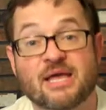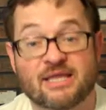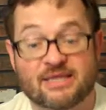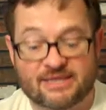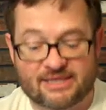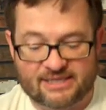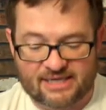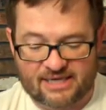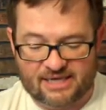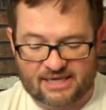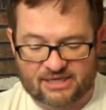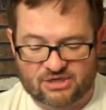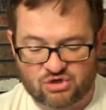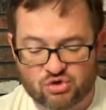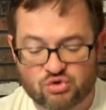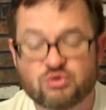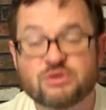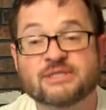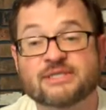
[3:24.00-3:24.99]
uh,
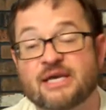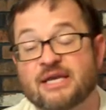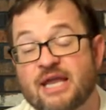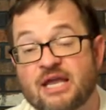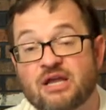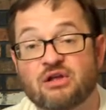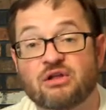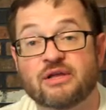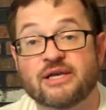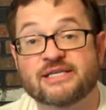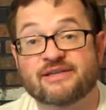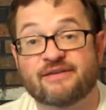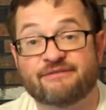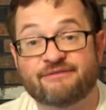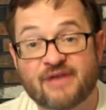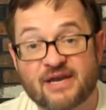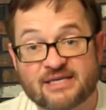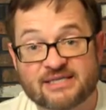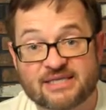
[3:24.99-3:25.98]
the noon sun angle is
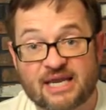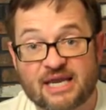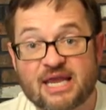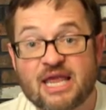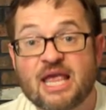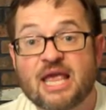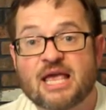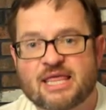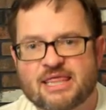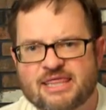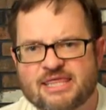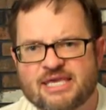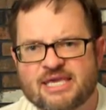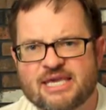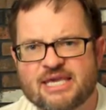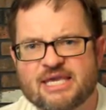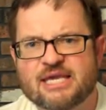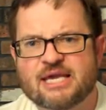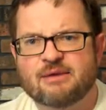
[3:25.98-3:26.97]
affecting
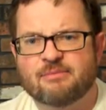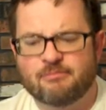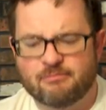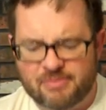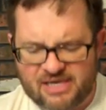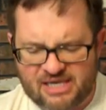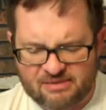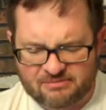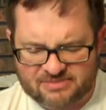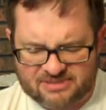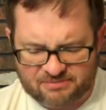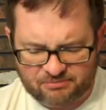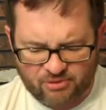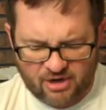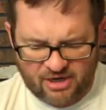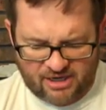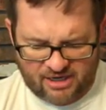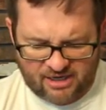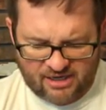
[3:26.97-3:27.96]
the beam
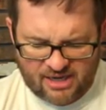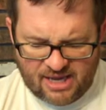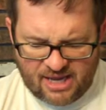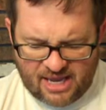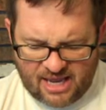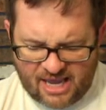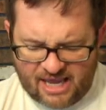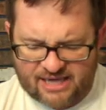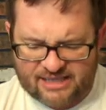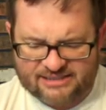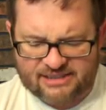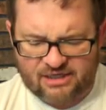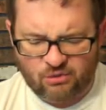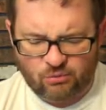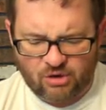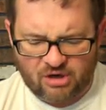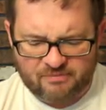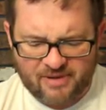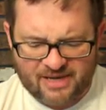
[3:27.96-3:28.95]
spreading. And it's
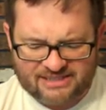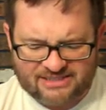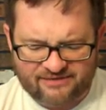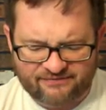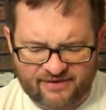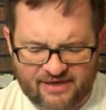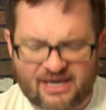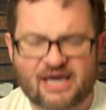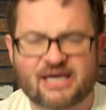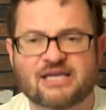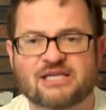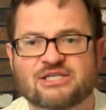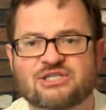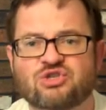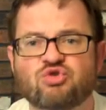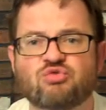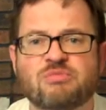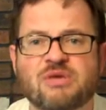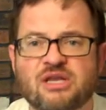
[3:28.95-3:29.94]
going to work best if I kind of
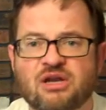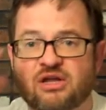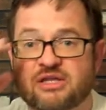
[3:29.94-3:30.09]
zoom